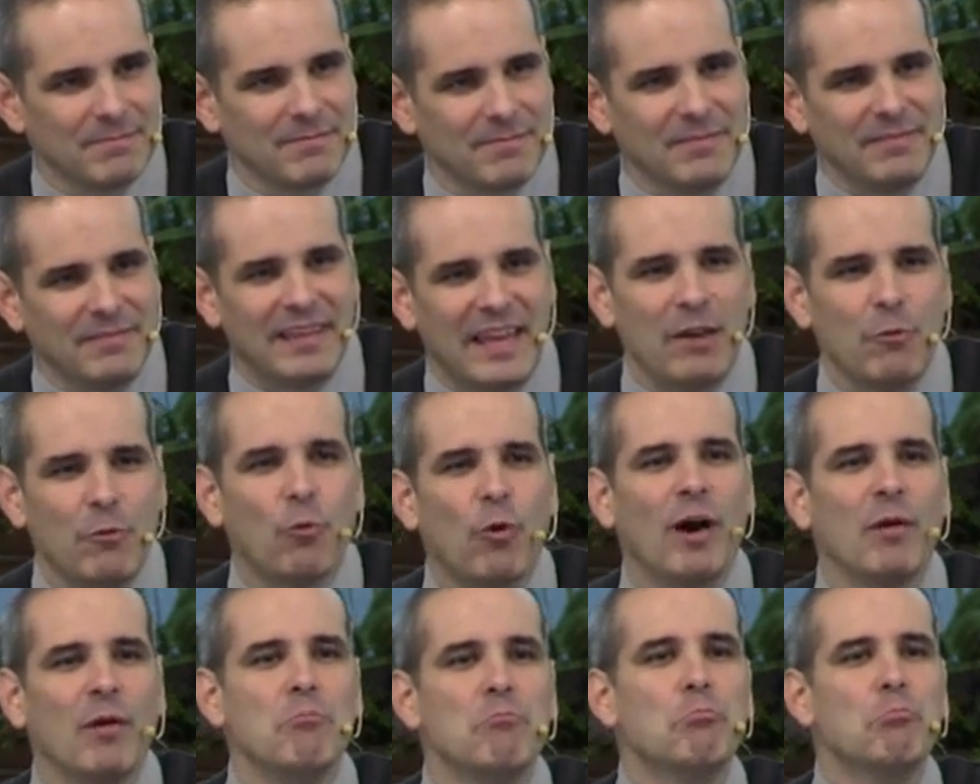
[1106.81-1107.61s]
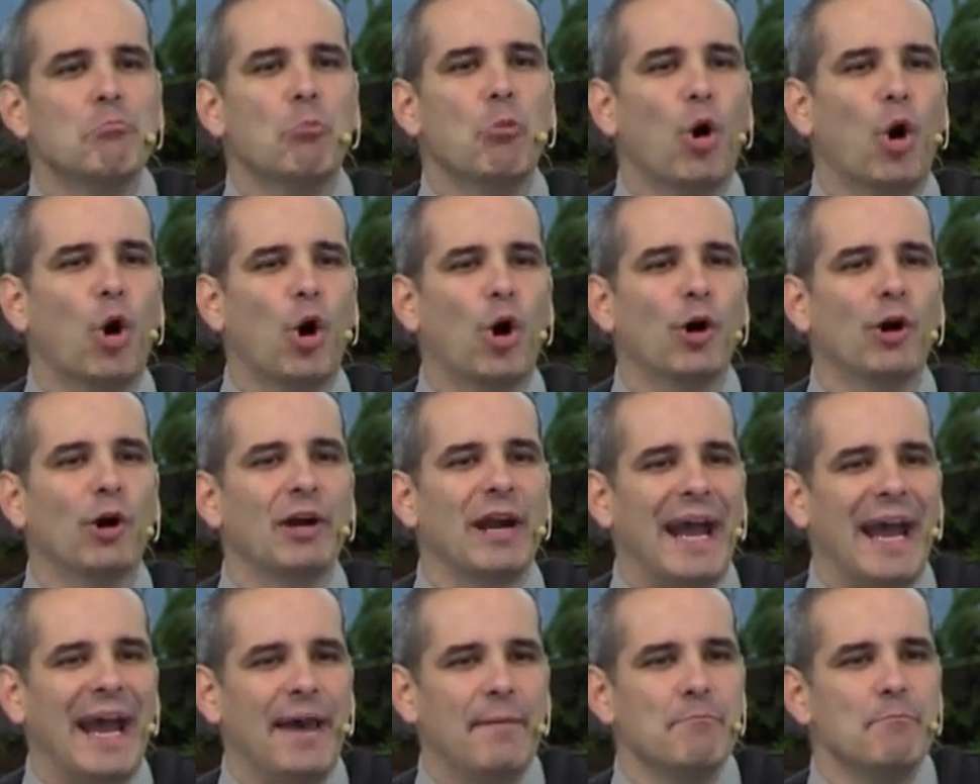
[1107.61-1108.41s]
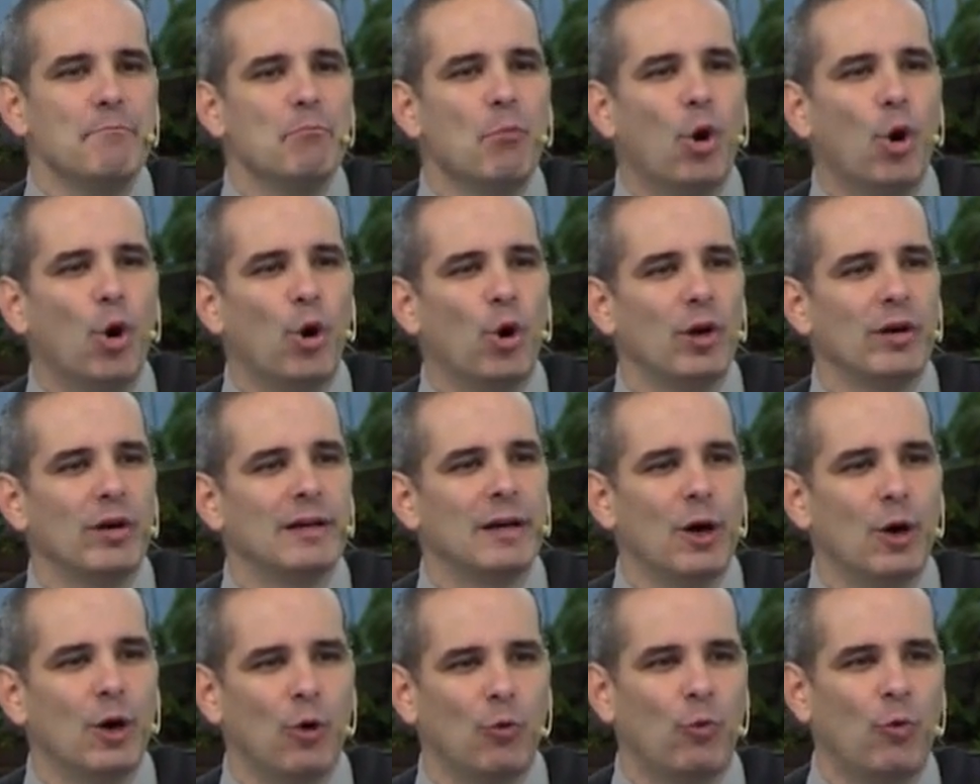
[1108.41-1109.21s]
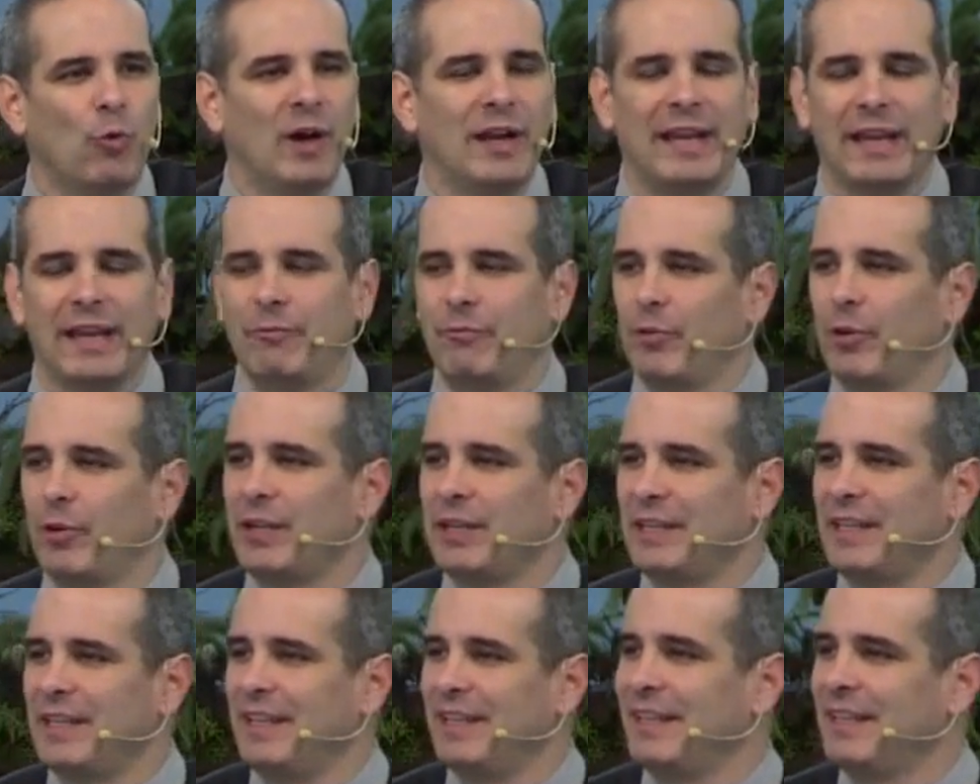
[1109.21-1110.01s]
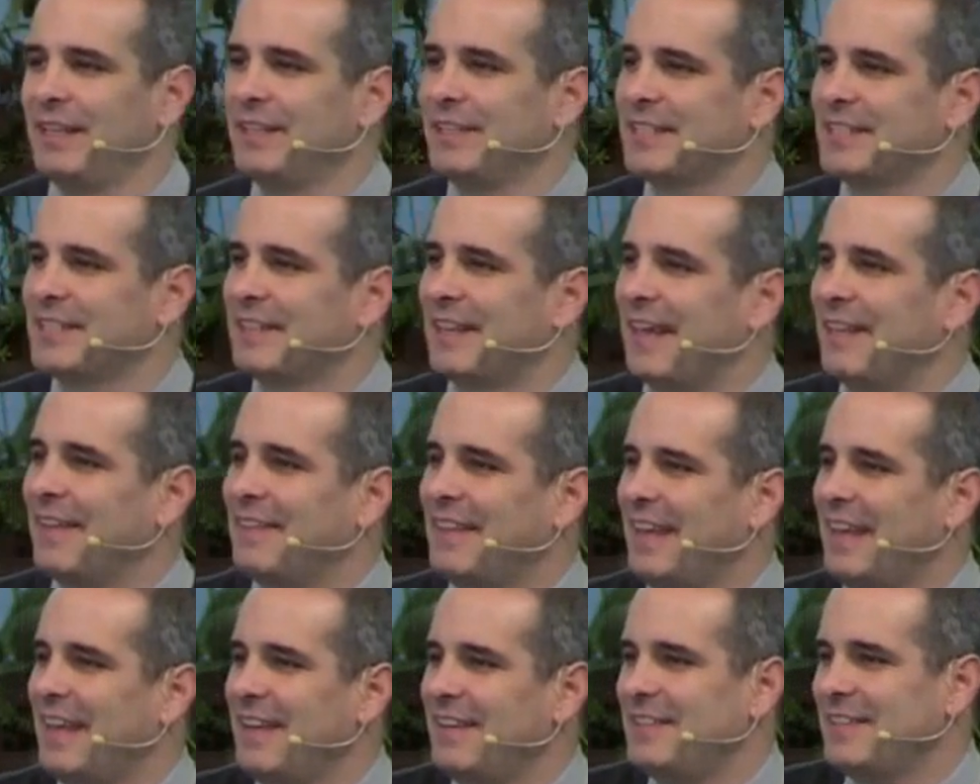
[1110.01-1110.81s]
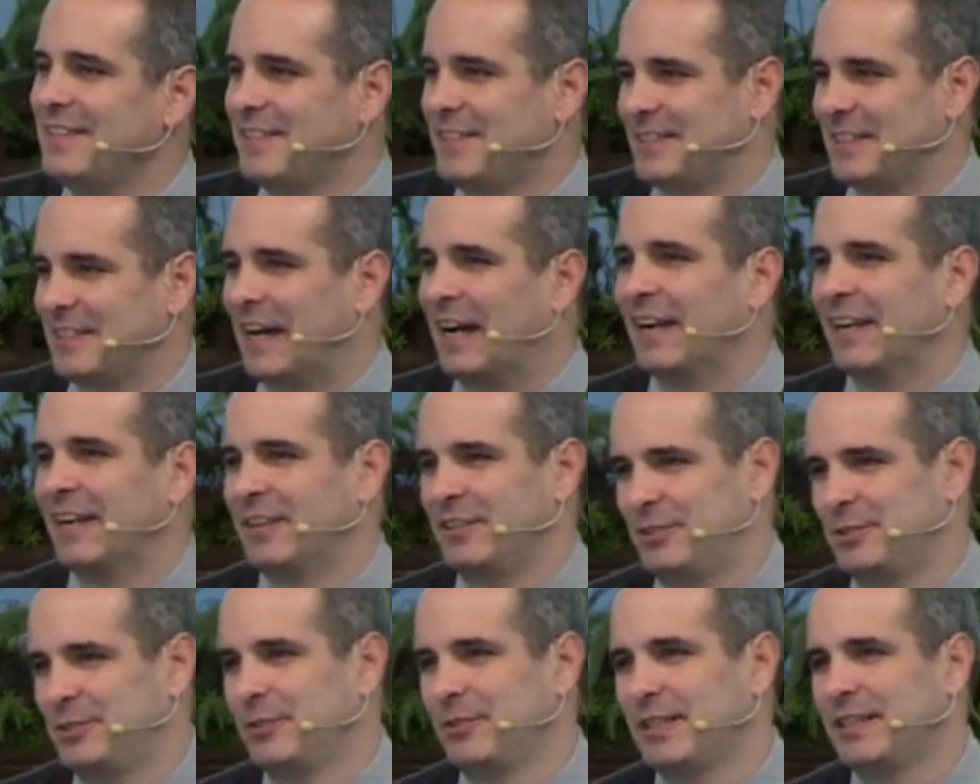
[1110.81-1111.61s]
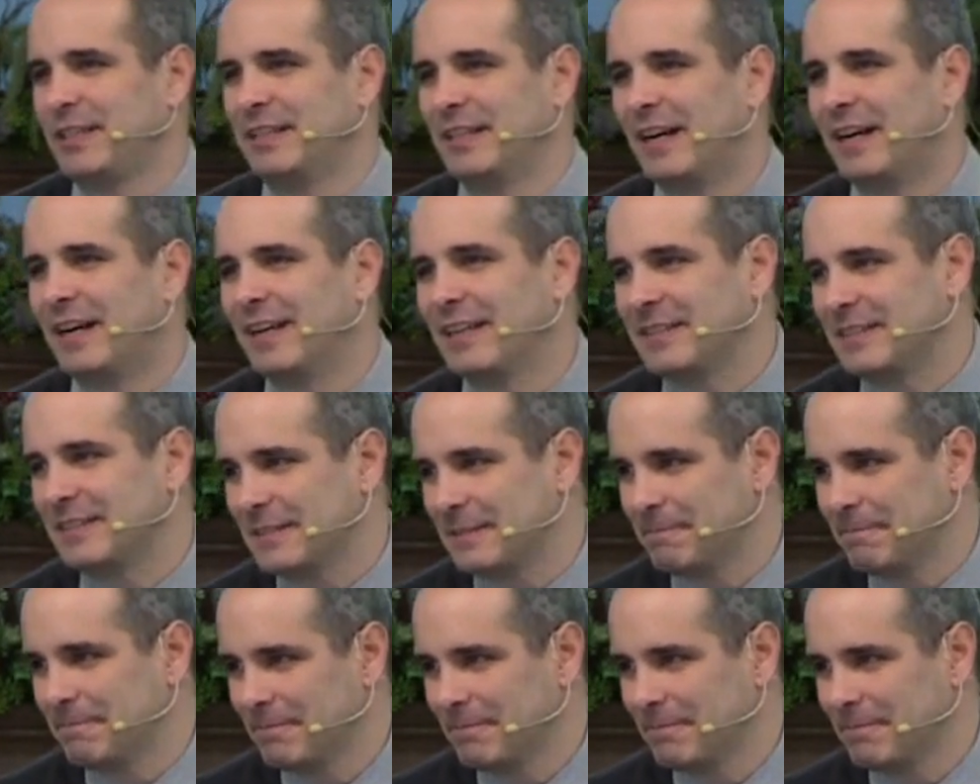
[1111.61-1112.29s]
They want more and more of whatever it is that they desire, do they not?